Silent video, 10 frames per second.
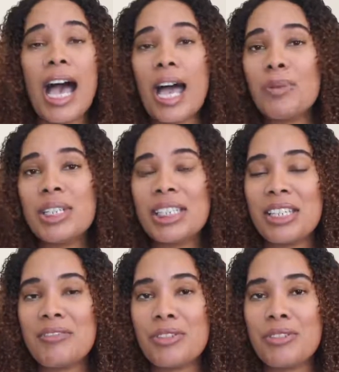I'm going to
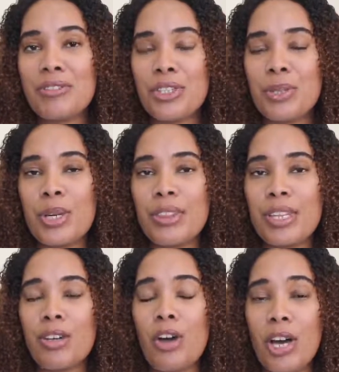give a review
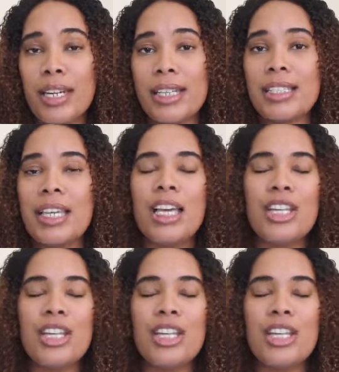on, on it.